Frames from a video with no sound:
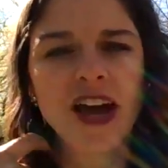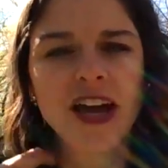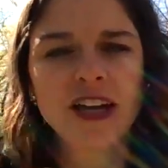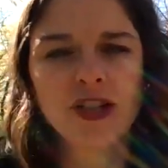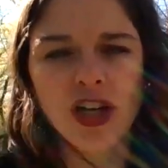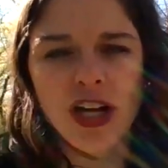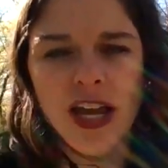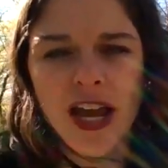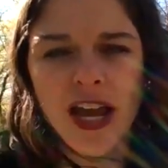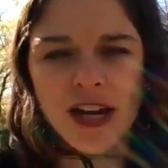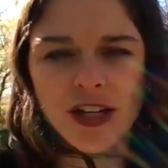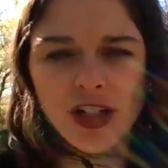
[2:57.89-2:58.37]

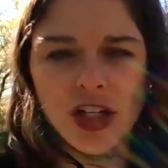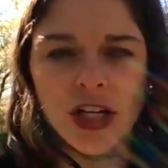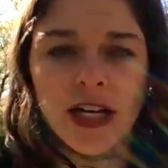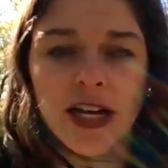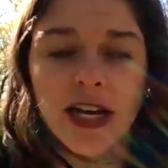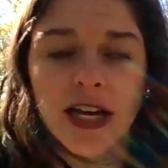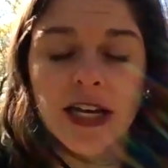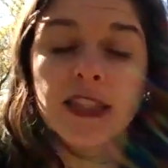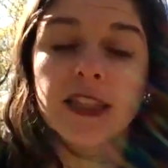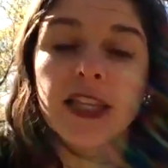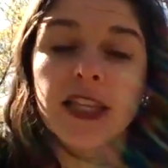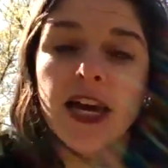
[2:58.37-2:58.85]
education
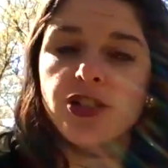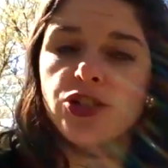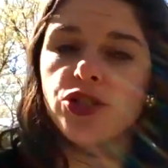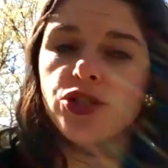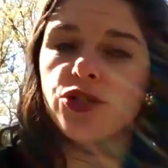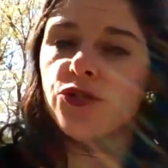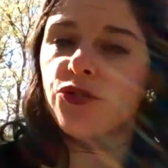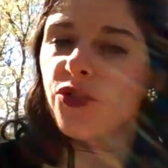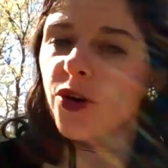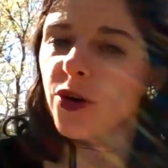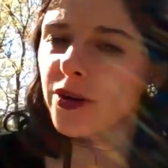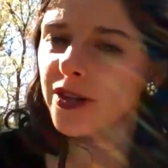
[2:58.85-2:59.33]
unless
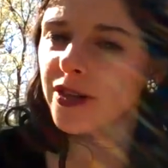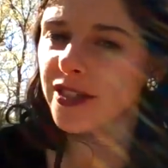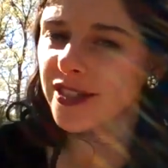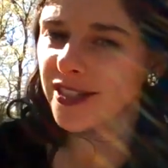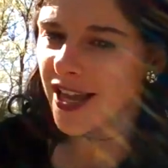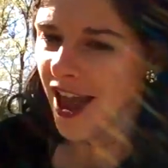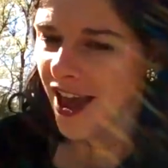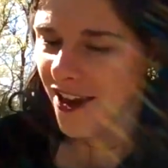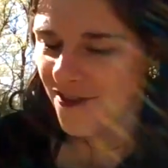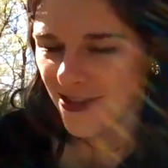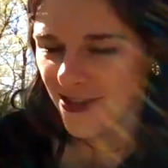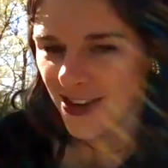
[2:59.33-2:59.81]
you focus
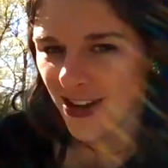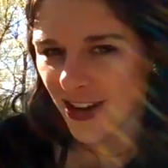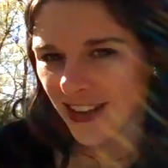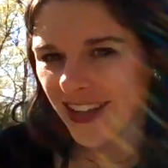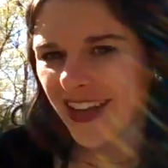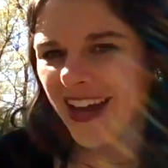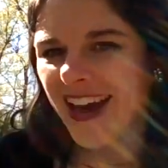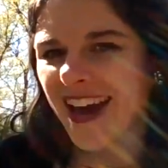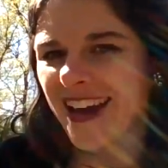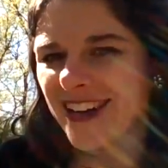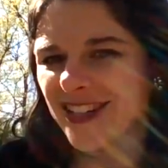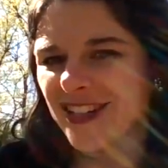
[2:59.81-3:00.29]
heavy on
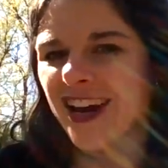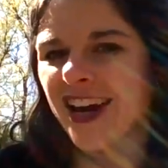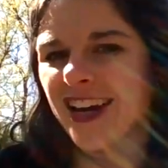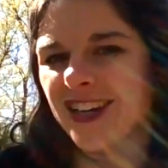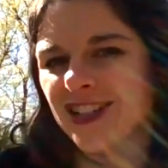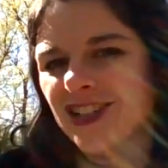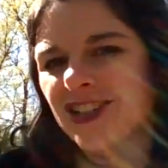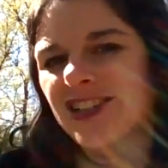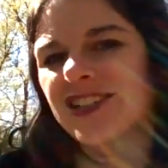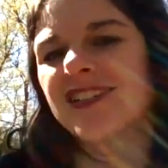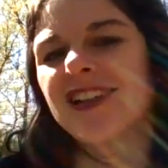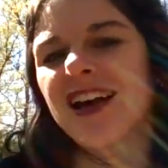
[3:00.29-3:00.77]
the
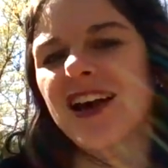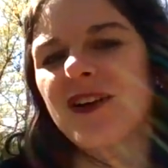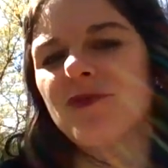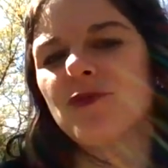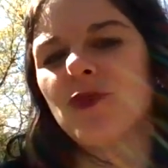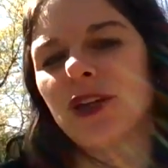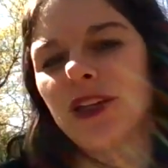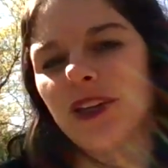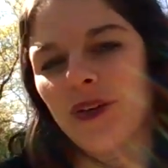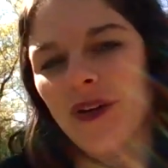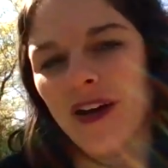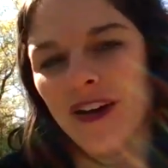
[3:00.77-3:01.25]
education side
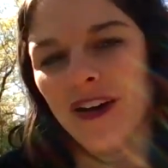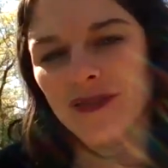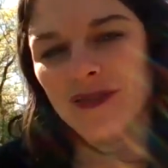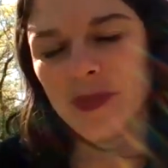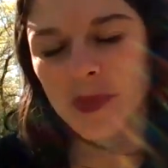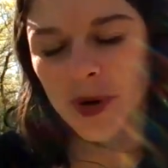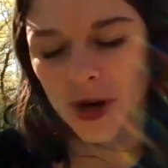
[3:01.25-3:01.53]
when you have a